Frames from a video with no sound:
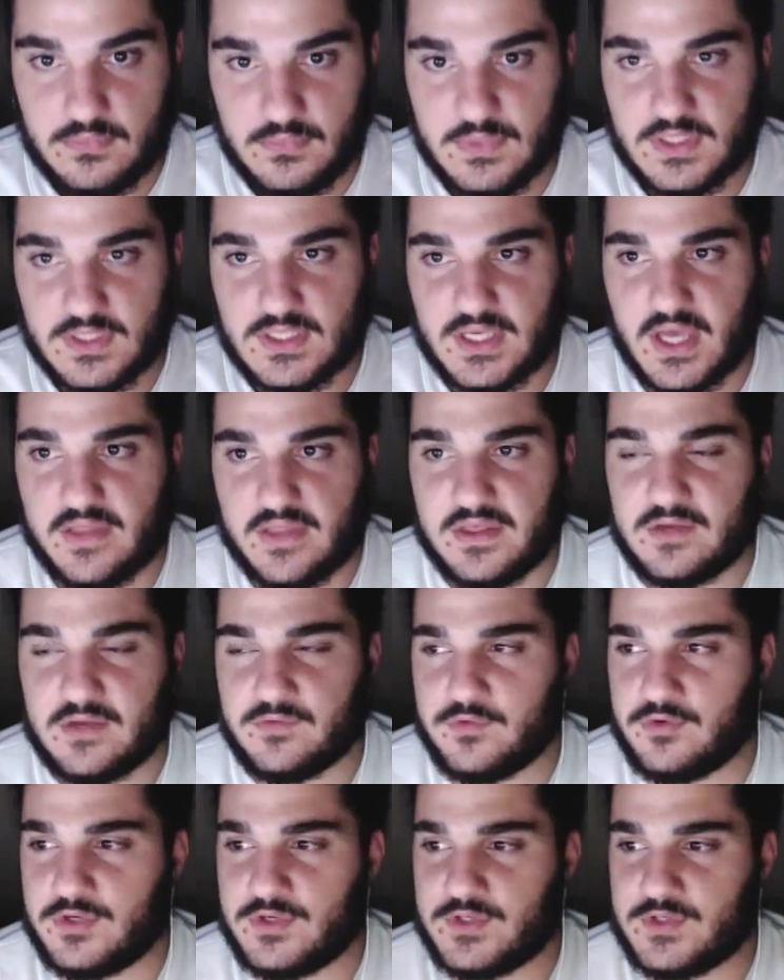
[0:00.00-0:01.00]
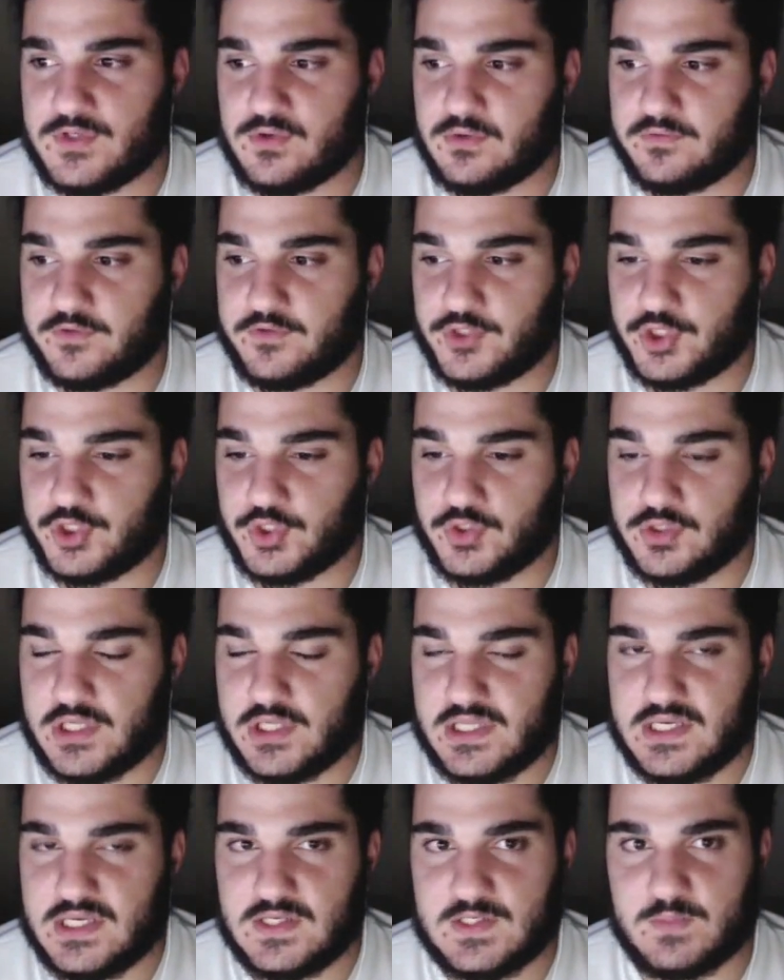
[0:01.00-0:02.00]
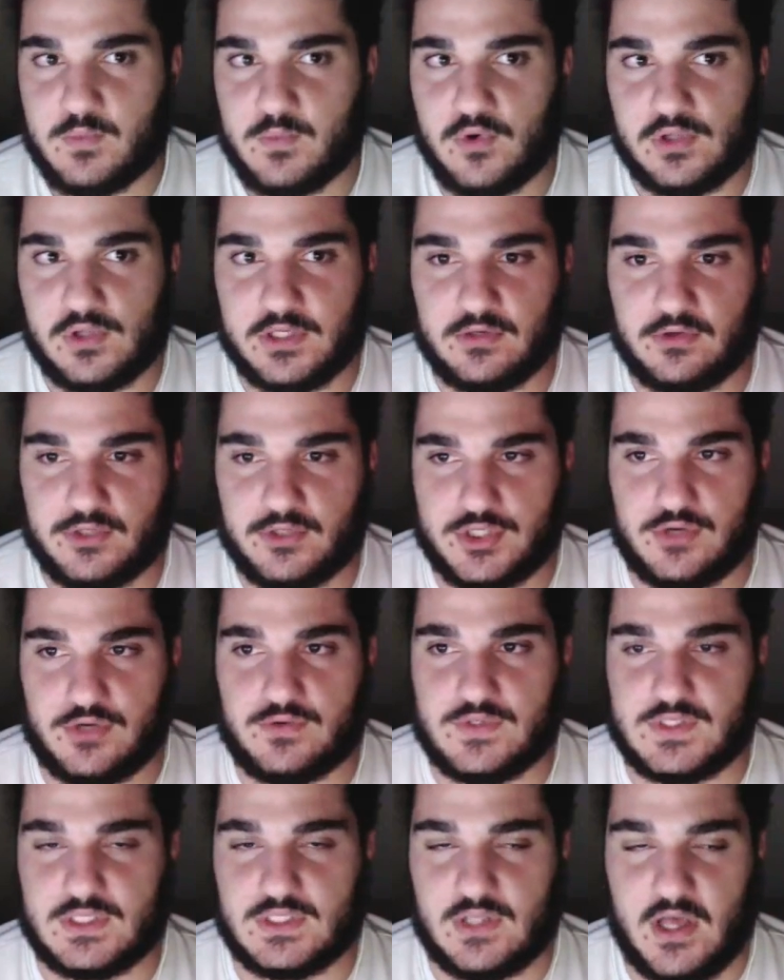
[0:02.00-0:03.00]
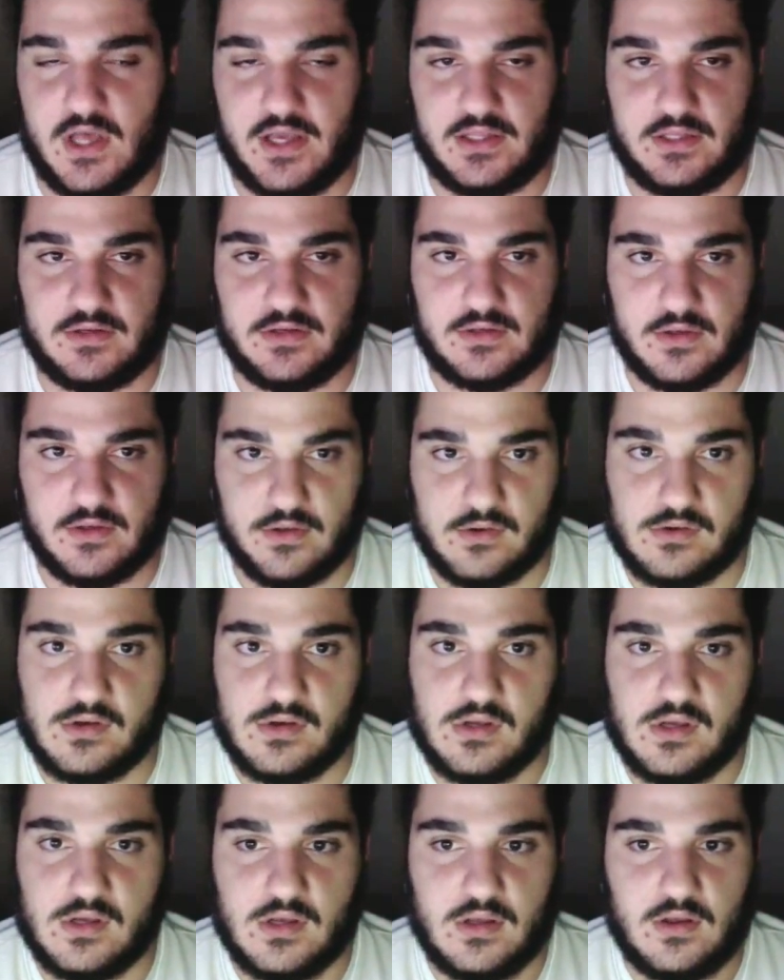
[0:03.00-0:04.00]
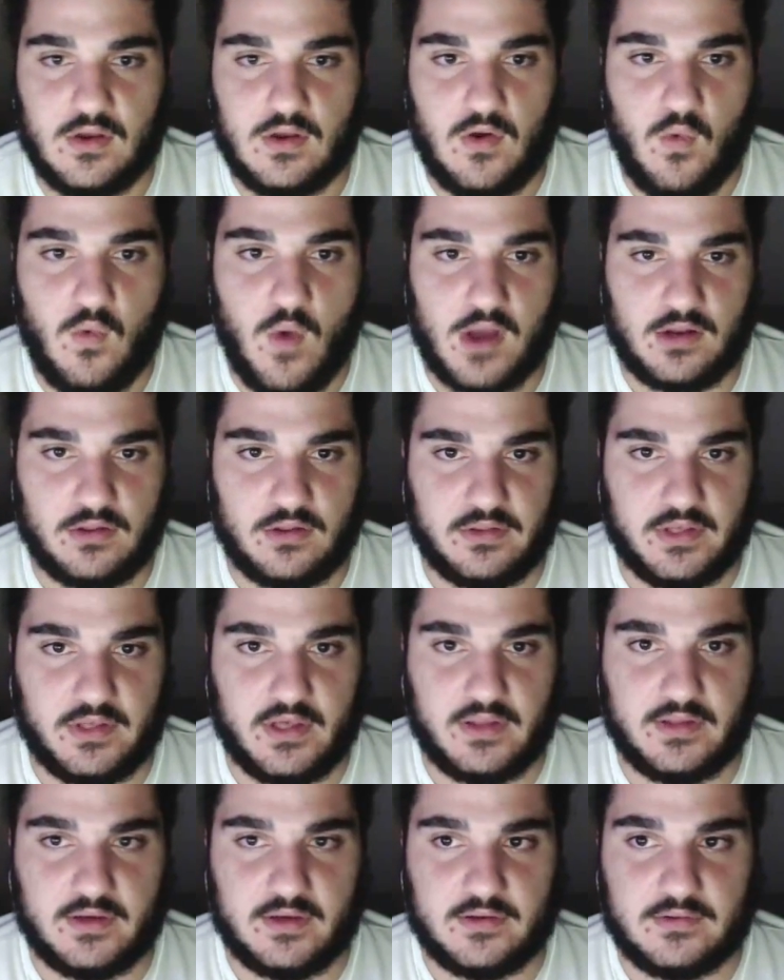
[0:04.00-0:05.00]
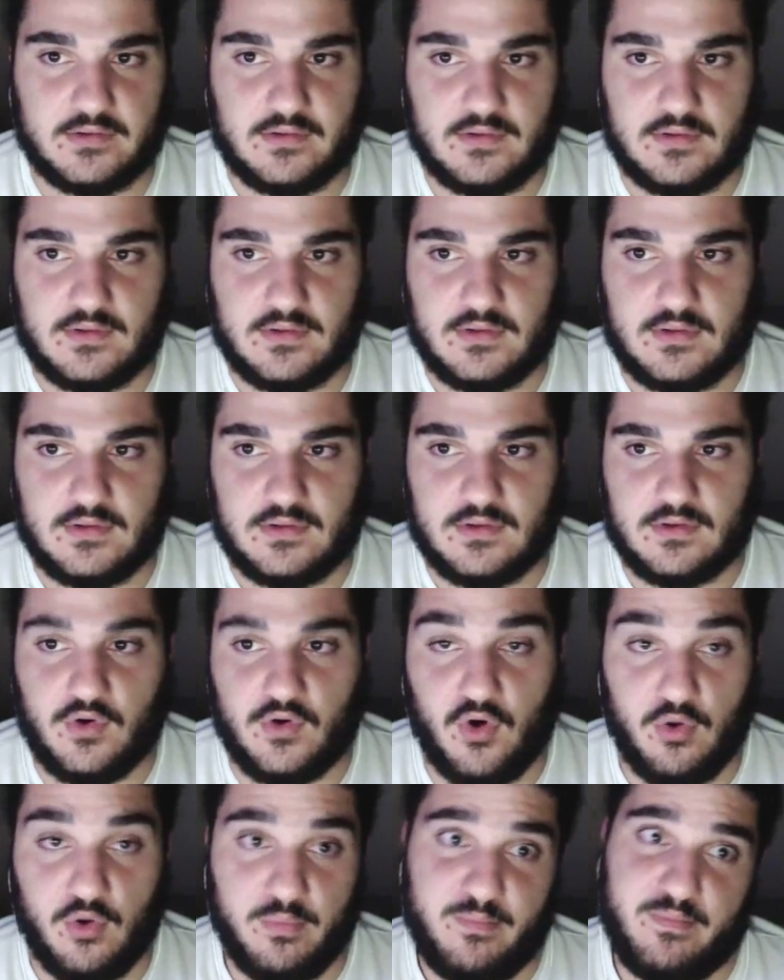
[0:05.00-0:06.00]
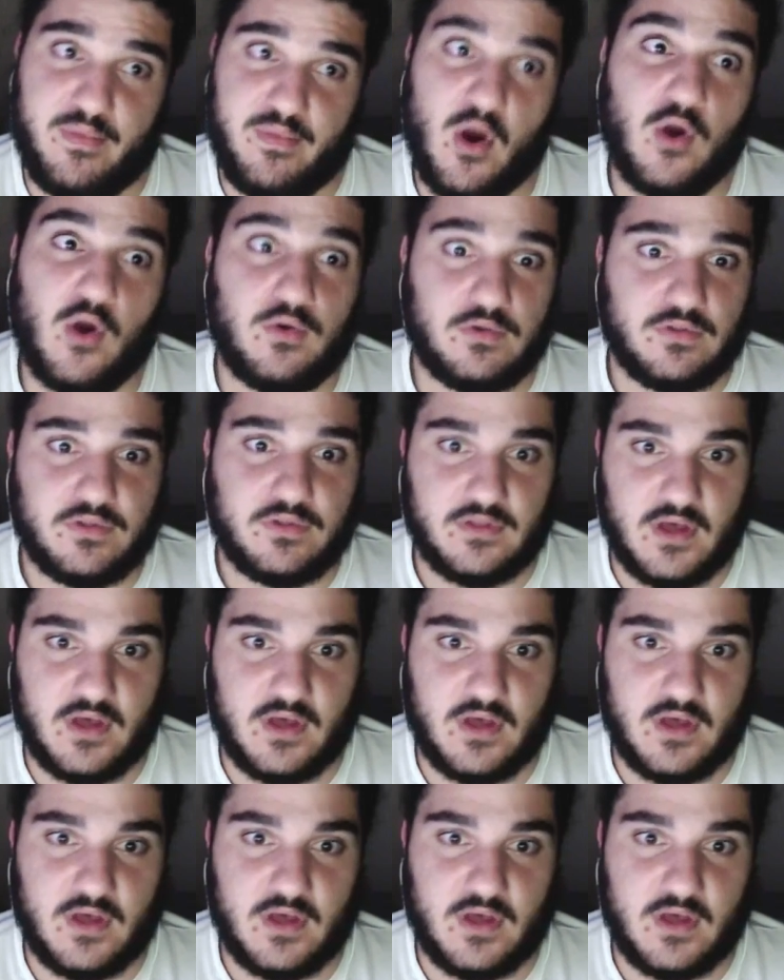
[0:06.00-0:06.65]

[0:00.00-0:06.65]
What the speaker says: Yeah, I think Rooney's gone for sure. I think Smalling or Jones are likely to go. One or the other. Or both.